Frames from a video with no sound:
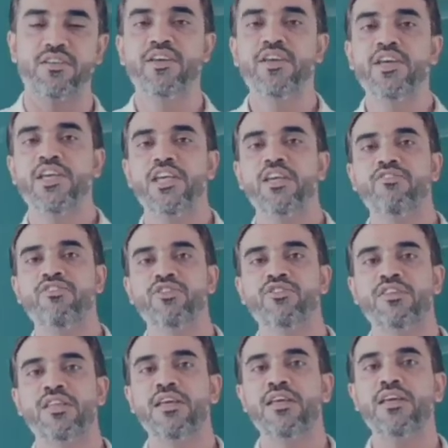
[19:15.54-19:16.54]
If you
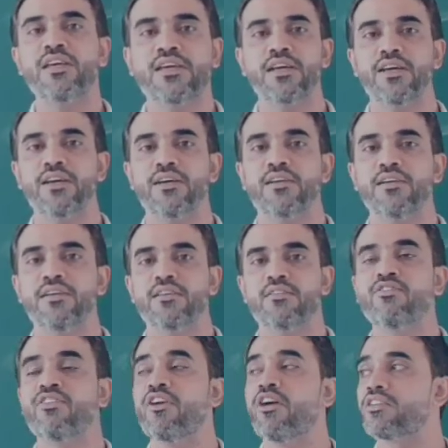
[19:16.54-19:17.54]
think
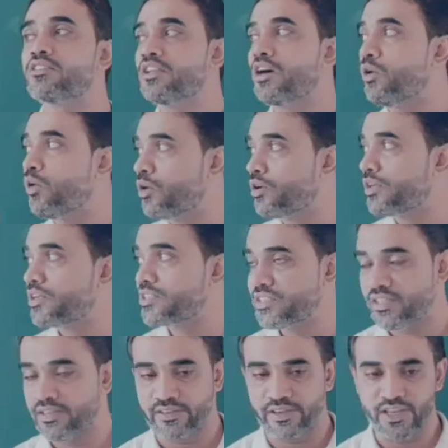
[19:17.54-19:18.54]
for the older
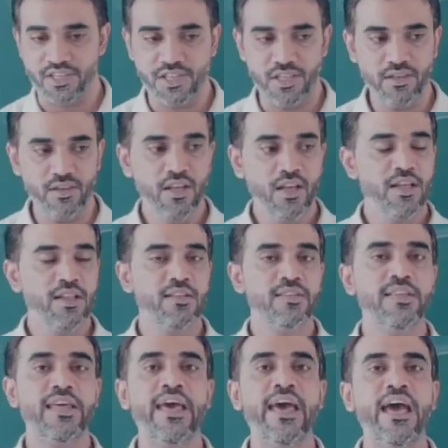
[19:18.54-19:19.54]
generation,
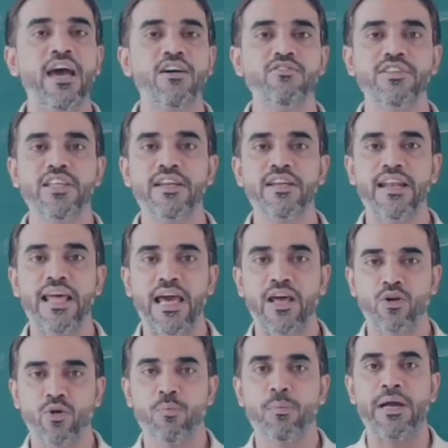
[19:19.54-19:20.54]
they have their
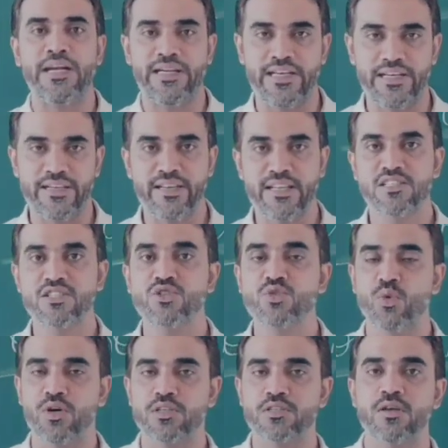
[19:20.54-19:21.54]
narrow-mindedness
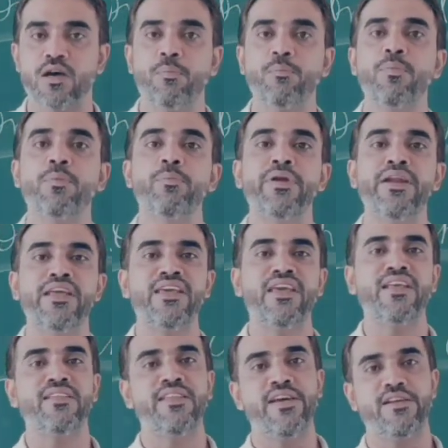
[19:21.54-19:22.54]
towards
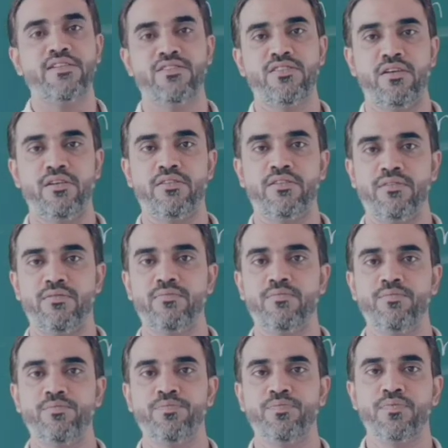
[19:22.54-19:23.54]
upbringing their children,
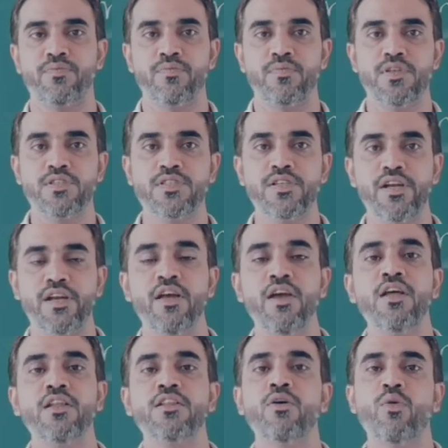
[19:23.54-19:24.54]
isn't
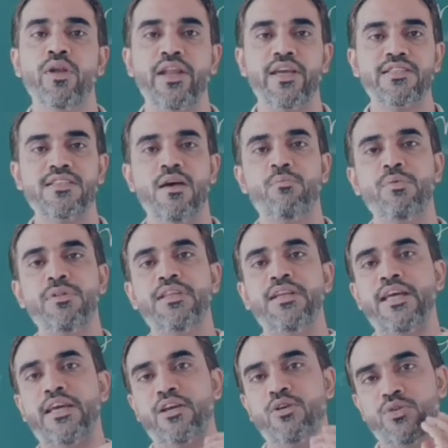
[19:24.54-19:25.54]
it? The one example that
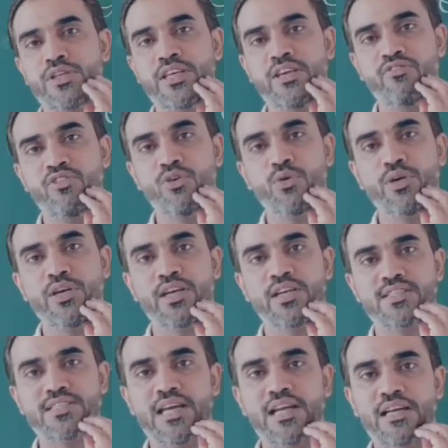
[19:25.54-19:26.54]
I could give you here
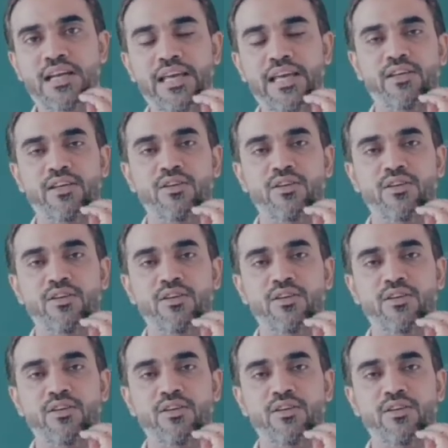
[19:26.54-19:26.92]
is that, like,